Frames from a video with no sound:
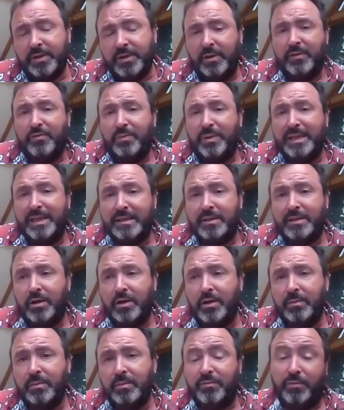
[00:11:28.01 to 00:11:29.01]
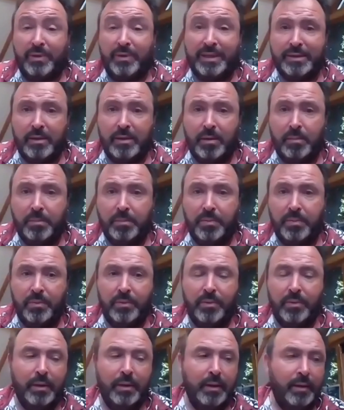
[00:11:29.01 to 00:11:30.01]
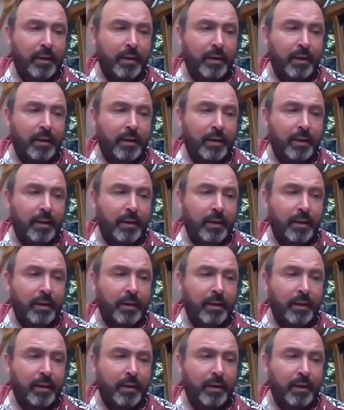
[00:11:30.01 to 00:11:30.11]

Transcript: So if we assume, for example,